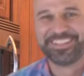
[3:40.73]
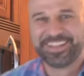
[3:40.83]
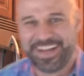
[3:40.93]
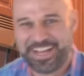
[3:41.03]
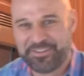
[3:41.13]

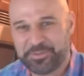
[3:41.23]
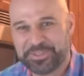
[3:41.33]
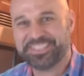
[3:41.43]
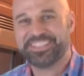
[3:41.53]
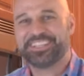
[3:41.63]
Hi
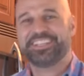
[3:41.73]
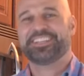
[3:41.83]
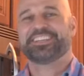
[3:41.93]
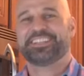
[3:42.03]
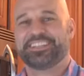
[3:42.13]
everyone.
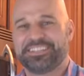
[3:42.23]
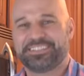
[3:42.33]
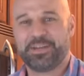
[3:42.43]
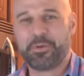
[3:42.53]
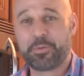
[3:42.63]

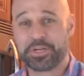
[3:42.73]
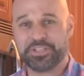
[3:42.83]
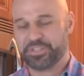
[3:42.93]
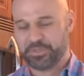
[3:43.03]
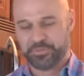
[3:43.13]
Today what we're going to
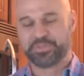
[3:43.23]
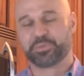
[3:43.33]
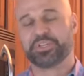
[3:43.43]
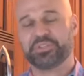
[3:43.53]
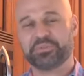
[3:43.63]
do is we're
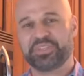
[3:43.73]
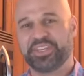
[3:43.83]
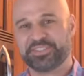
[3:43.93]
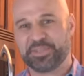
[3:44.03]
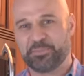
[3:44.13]
going to use the
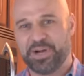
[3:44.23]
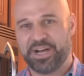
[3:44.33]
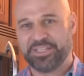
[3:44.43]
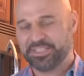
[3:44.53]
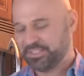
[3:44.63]
Instant
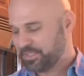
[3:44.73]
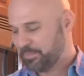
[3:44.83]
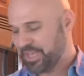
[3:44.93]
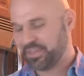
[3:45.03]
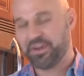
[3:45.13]
Pot to
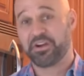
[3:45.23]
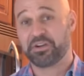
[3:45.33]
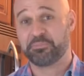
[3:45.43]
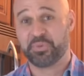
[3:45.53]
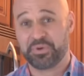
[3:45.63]
make
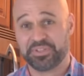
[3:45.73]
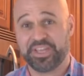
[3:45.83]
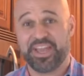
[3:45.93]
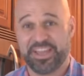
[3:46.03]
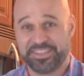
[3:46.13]

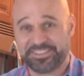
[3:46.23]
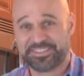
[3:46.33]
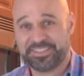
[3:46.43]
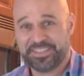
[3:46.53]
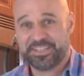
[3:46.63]
hard-boiled
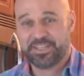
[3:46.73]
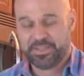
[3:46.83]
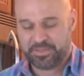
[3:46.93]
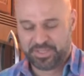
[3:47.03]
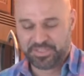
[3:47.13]
eggs.
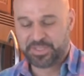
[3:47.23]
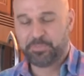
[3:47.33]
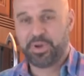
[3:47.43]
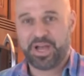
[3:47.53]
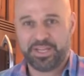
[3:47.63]
The Instant
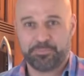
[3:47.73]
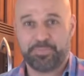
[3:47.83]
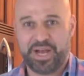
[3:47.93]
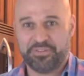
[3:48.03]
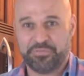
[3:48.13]
Pot
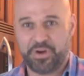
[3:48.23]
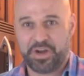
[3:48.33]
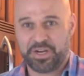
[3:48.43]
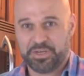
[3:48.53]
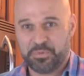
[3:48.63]
by
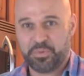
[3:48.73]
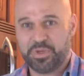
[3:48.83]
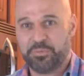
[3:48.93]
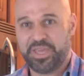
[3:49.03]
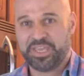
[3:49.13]
far
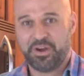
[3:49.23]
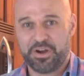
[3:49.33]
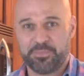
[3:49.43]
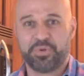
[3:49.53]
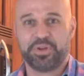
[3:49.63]
will make
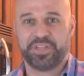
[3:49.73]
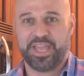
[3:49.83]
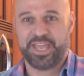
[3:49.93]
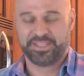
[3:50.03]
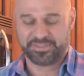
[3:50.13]
hard-boiled
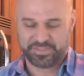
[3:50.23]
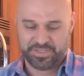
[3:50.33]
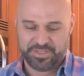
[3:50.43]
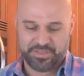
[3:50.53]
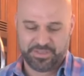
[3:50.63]
eggs
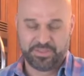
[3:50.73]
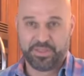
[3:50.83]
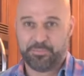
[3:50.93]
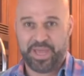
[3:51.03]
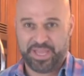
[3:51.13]

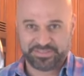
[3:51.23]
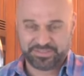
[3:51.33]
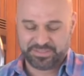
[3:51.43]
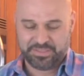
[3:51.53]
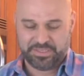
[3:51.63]
the
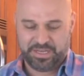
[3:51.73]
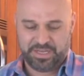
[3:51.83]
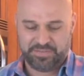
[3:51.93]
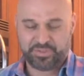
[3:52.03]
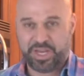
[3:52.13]
best.
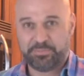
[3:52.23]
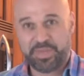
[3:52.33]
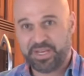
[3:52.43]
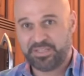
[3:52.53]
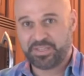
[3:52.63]
I've tried
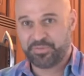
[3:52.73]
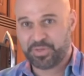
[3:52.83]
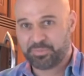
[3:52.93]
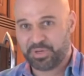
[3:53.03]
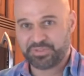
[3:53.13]
many
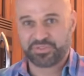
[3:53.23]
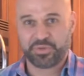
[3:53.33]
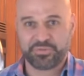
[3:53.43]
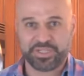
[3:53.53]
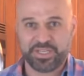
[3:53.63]
different approaches
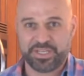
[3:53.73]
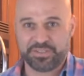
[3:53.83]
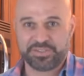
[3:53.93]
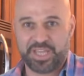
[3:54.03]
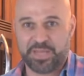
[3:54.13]
over the
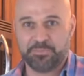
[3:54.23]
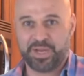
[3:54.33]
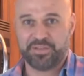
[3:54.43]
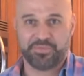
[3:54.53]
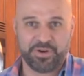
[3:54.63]
years, and
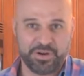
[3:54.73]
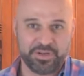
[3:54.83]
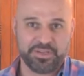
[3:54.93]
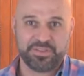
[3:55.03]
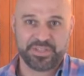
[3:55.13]
by
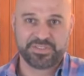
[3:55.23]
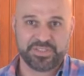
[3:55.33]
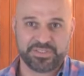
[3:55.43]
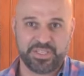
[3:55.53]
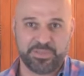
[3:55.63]
far this
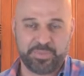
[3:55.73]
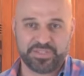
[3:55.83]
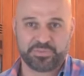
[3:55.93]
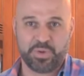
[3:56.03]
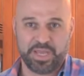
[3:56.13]
is the
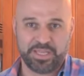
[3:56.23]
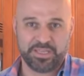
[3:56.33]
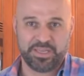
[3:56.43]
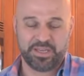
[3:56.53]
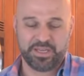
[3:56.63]
best way.
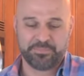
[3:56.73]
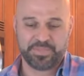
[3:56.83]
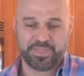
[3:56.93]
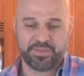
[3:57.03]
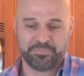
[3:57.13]

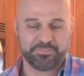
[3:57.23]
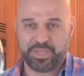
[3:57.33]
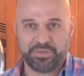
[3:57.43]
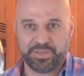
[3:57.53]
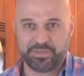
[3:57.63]
The
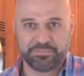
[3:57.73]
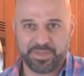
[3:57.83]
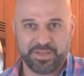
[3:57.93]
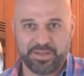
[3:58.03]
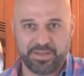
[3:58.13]
peeling
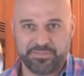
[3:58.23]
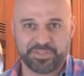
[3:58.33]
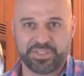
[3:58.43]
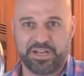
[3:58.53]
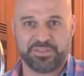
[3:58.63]
of the
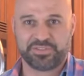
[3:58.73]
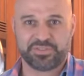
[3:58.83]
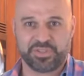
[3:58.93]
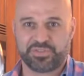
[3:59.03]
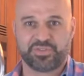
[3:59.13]

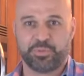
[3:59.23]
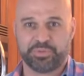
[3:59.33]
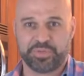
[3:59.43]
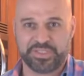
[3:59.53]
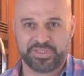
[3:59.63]
shells,
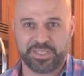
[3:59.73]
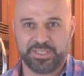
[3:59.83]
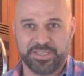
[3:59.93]
super easy.